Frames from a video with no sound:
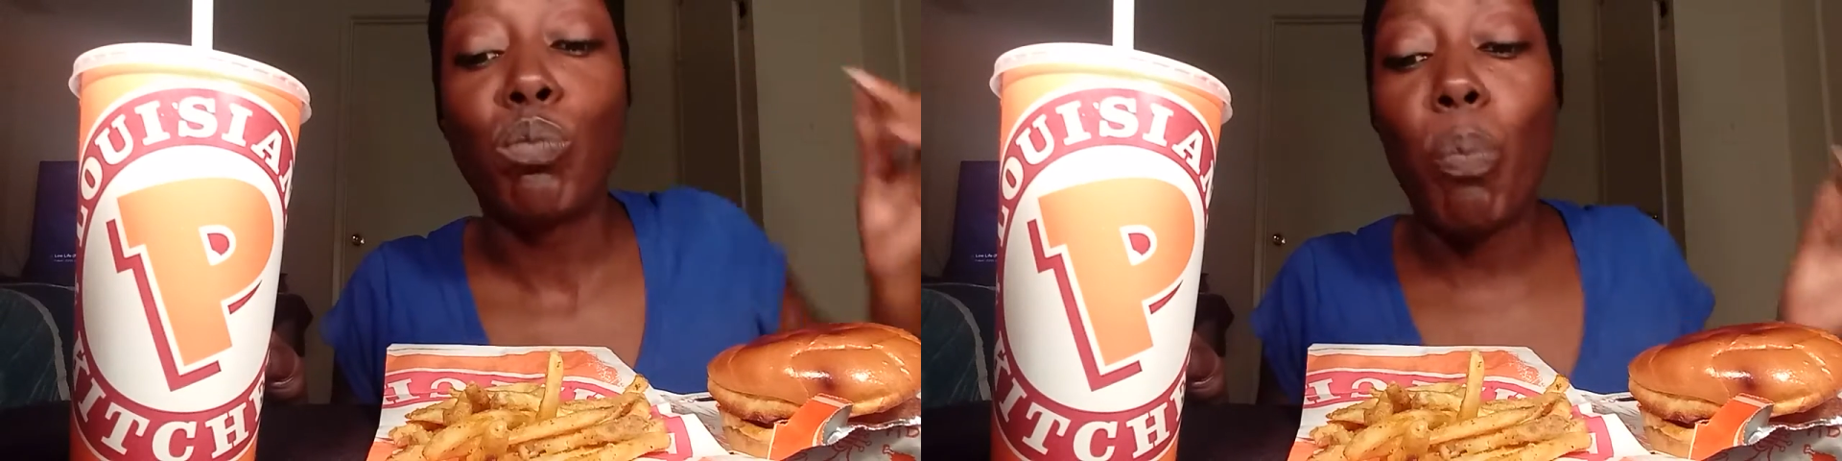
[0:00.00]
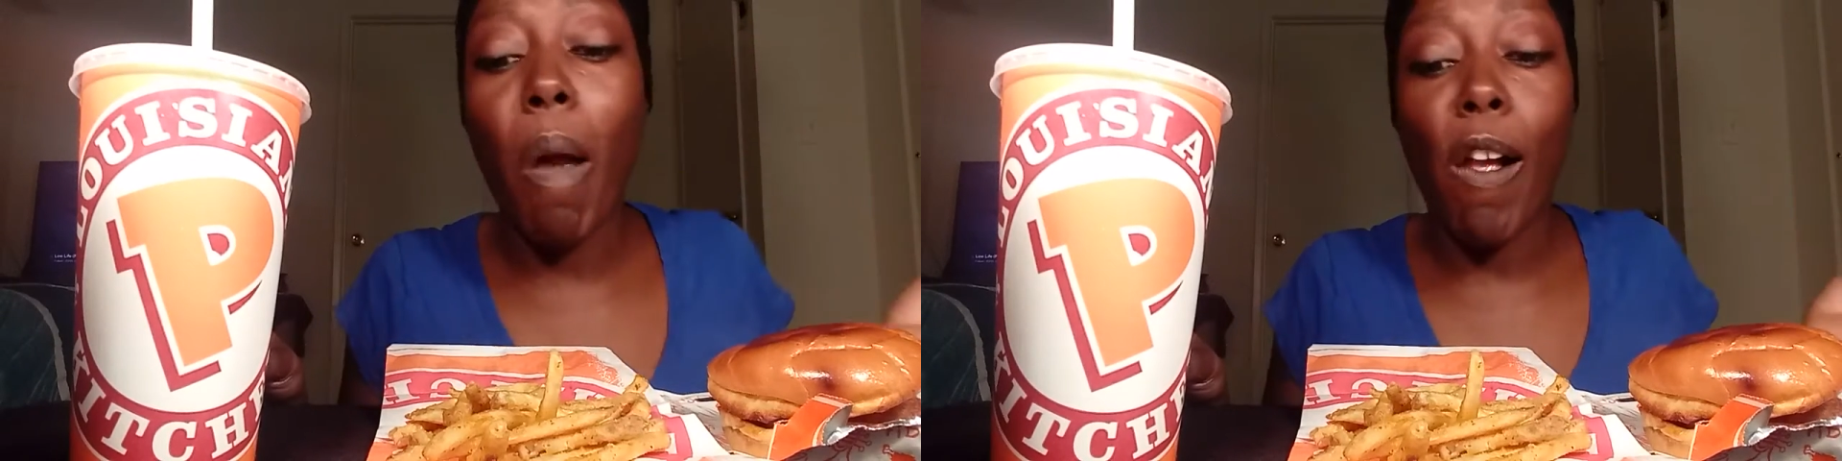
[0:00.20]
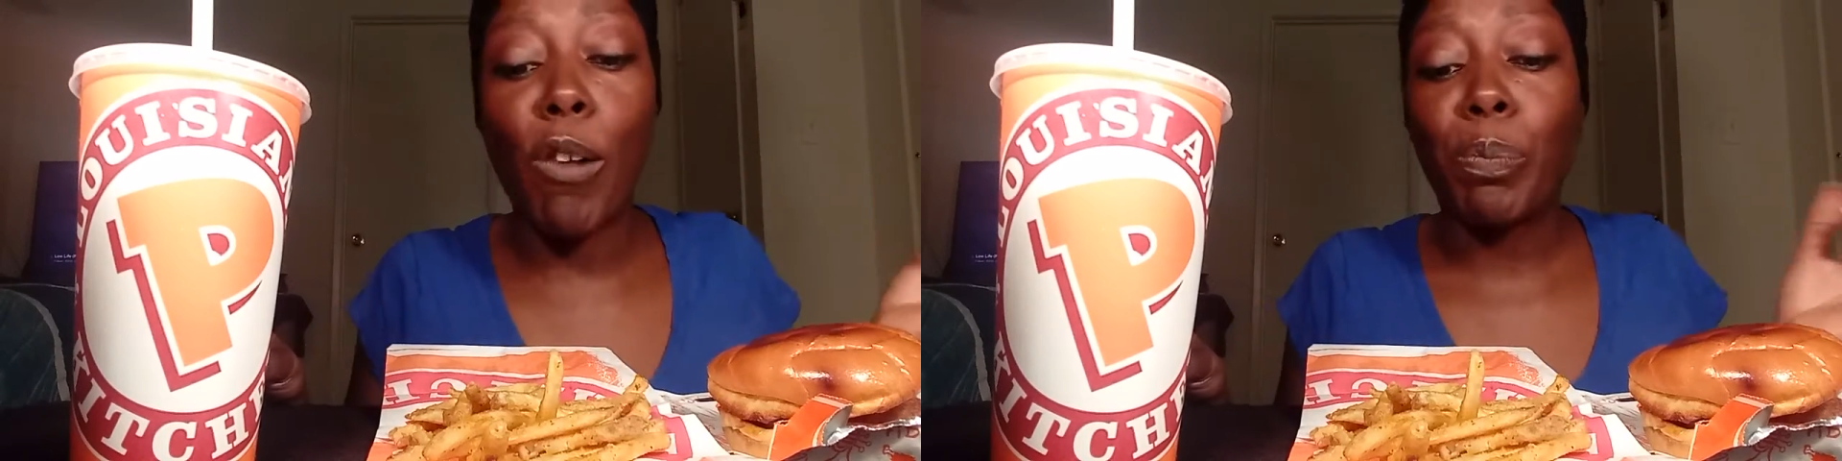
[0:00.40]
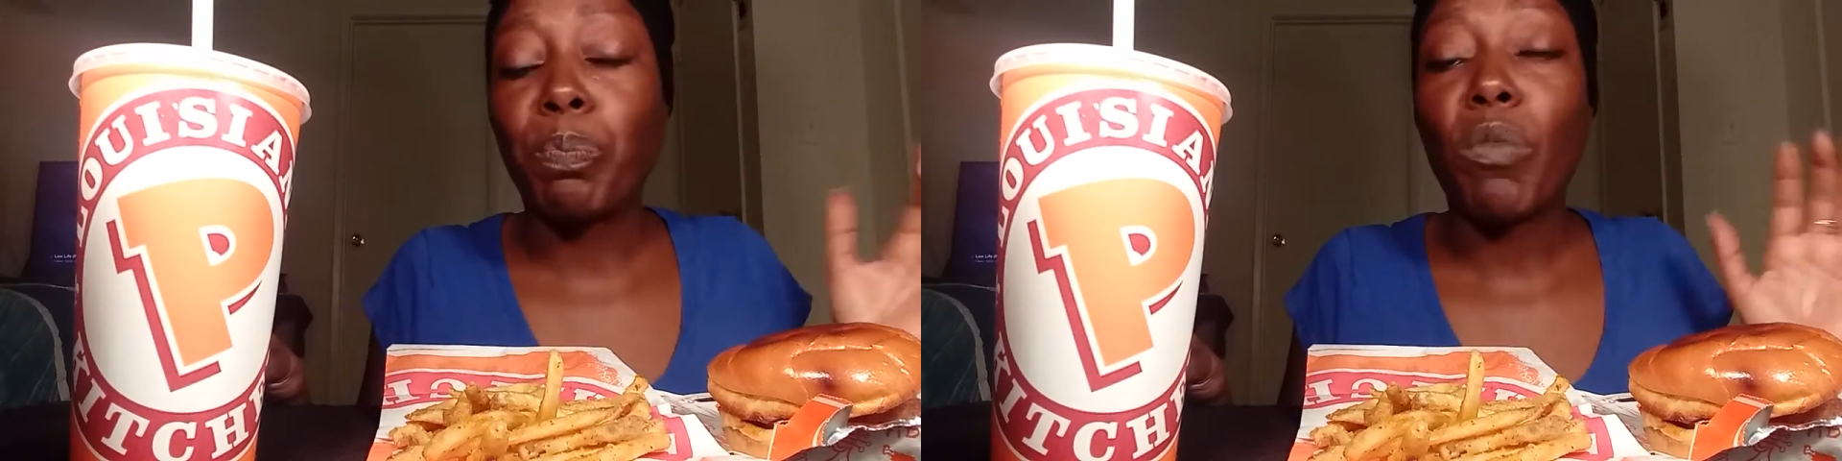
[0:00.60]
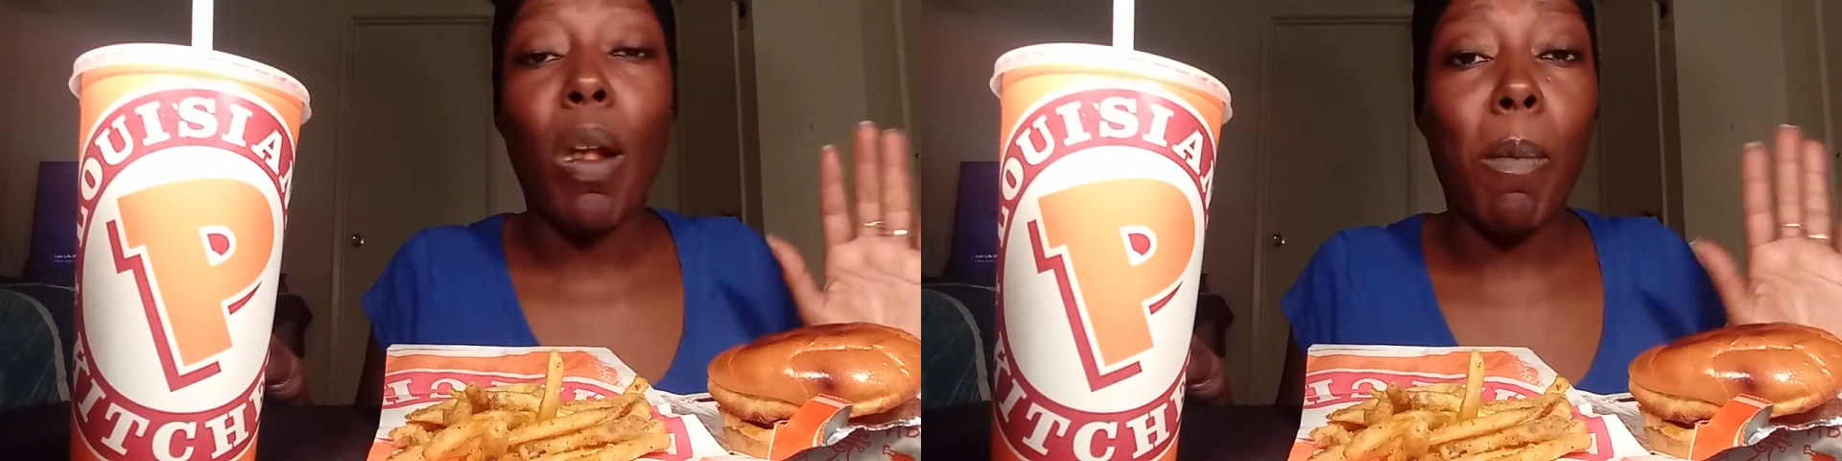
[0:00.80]
but
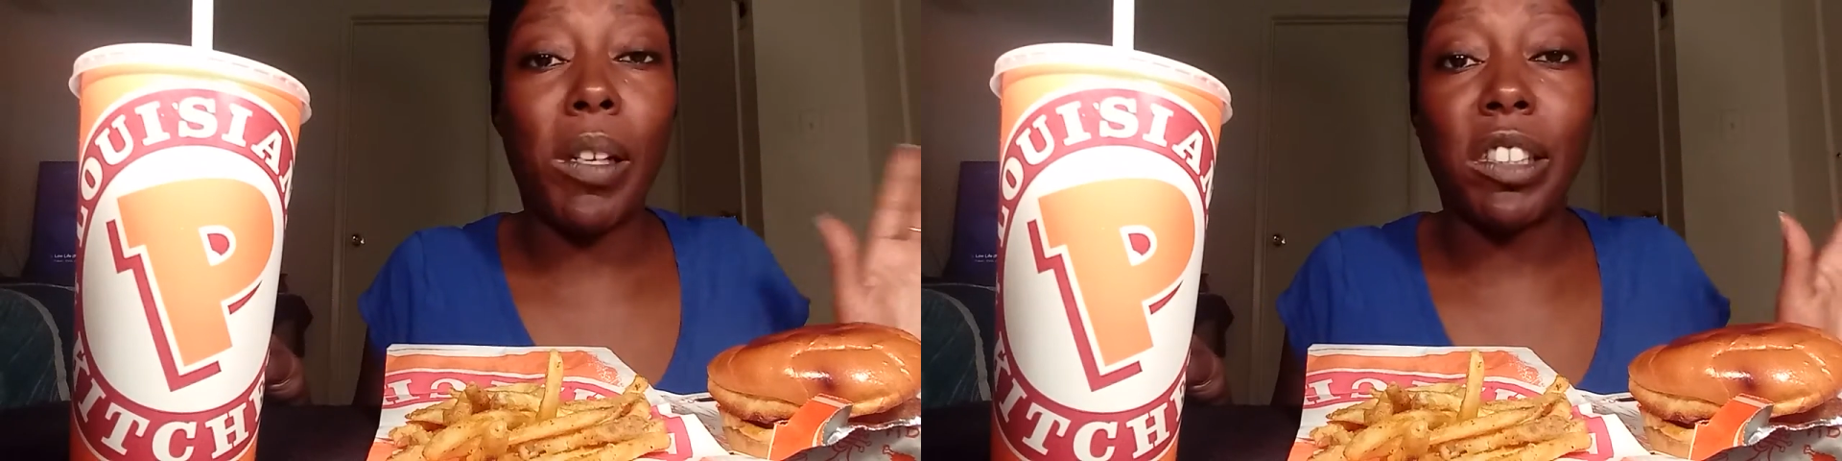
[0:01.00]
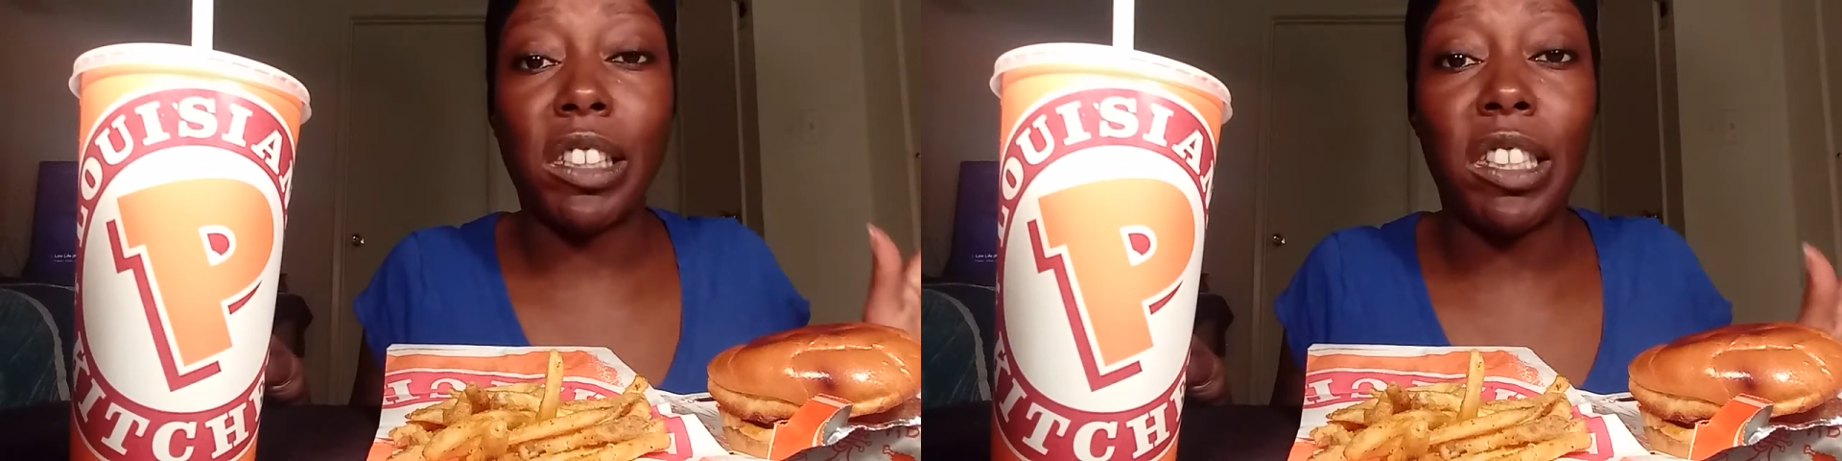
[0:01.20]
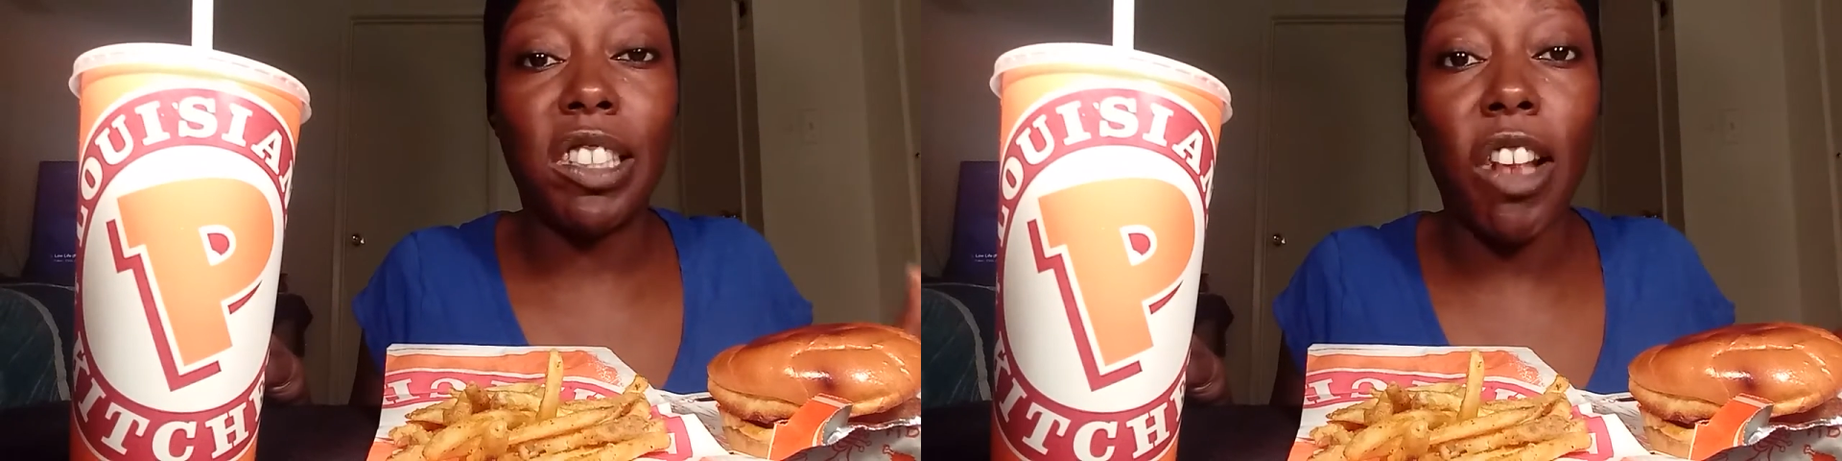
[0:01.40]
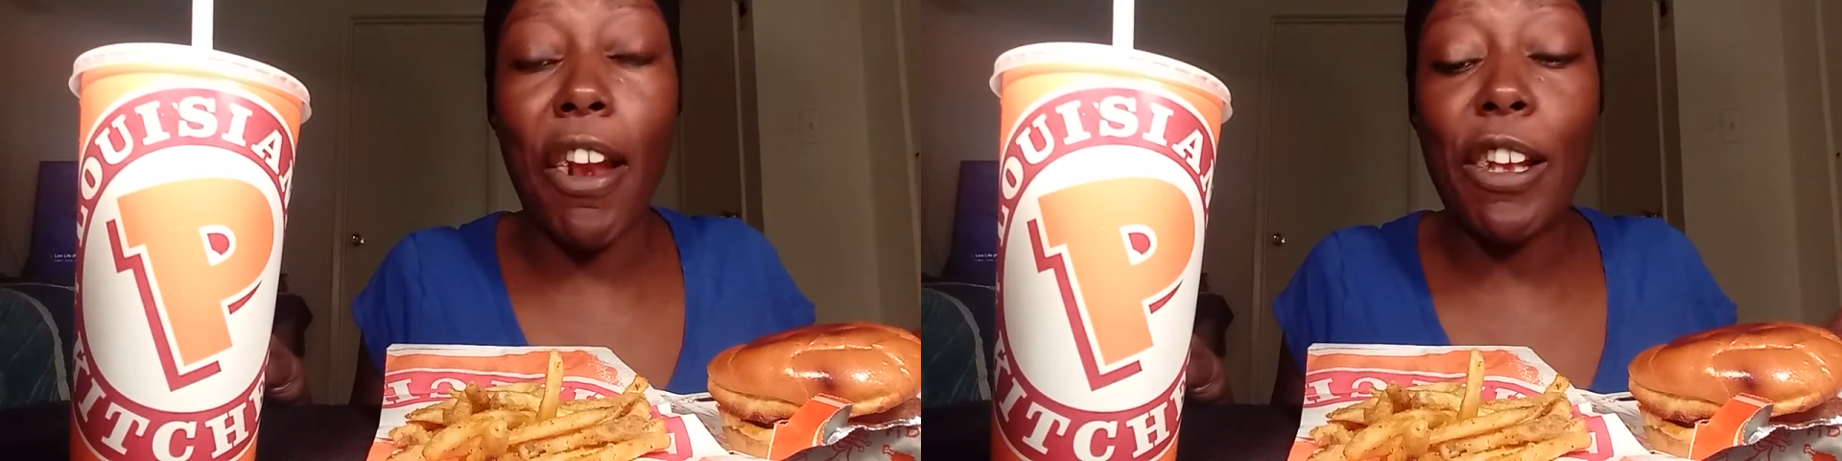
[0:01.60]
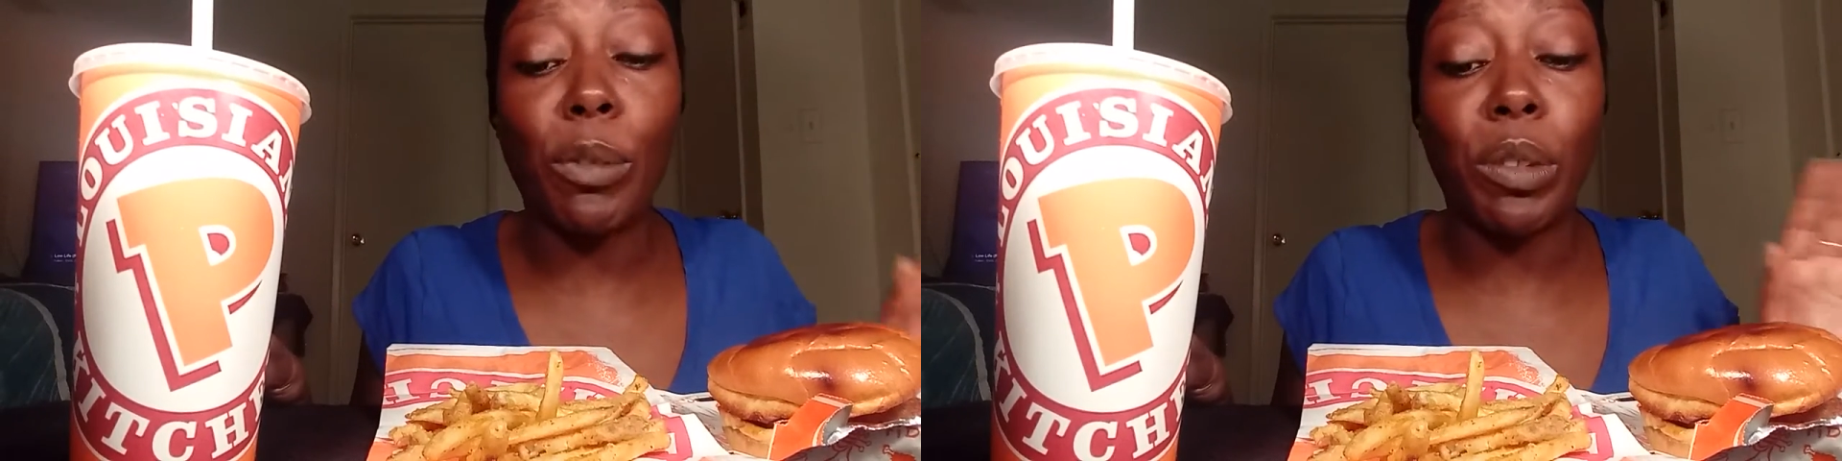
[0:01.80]
my son
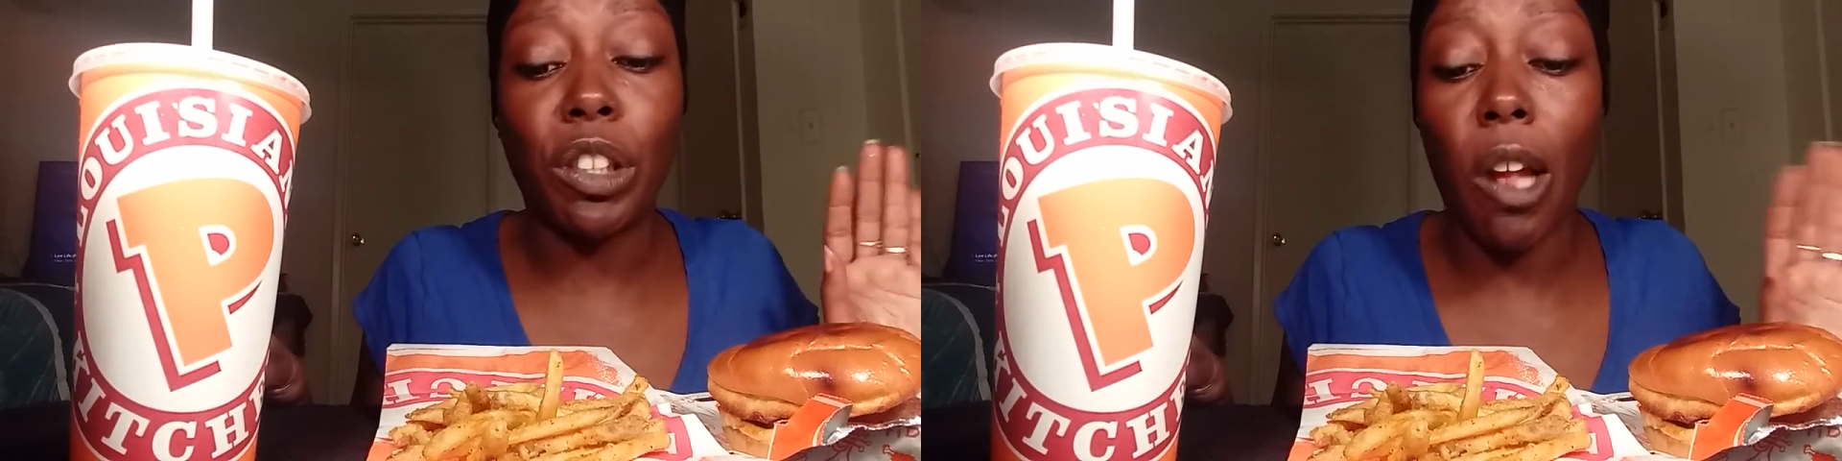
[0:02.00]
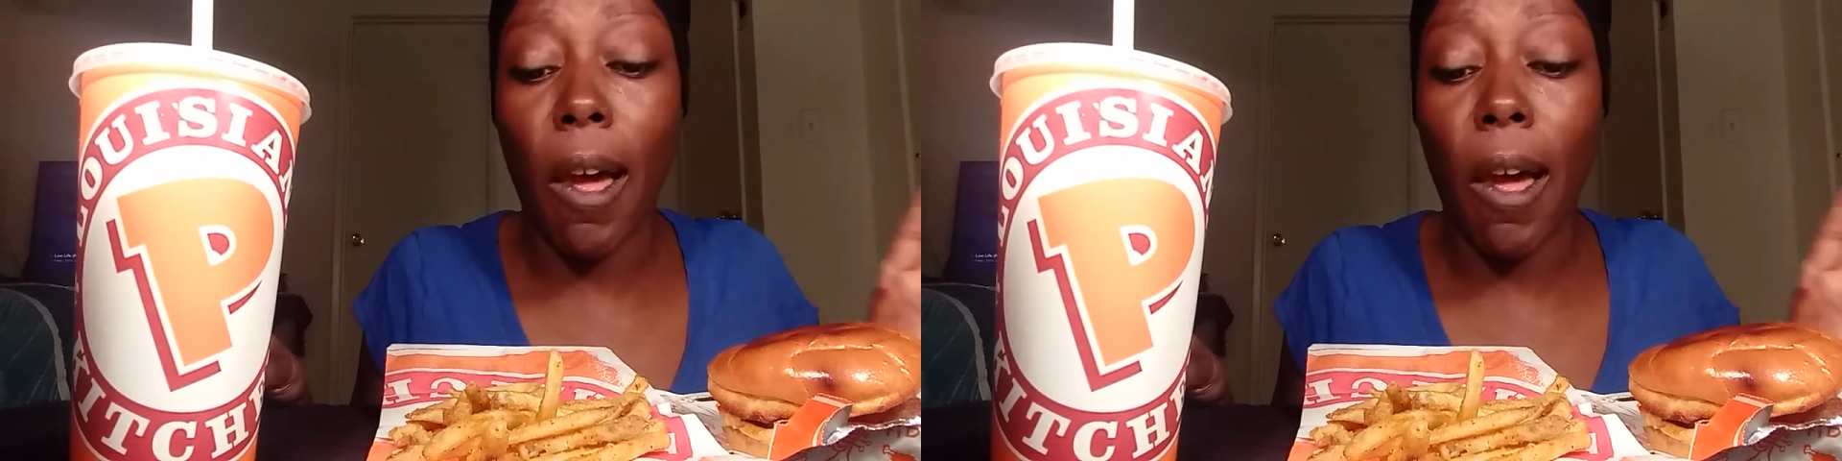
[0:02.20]
said it was